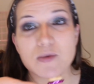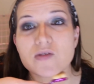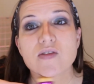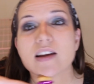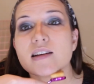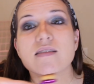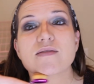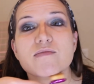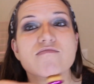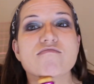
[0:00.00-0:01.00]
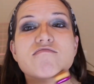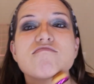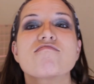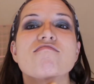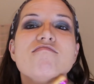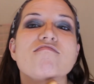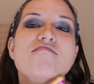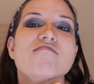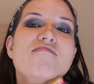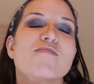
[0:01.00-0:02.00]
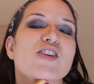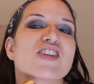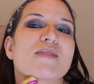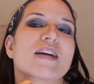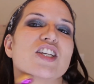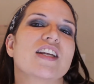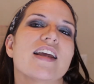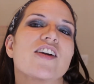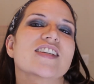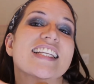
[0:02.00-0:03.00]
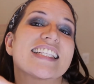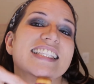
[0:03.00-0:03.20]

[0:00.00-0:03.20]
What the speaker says: I'm like brushing my chin hairs.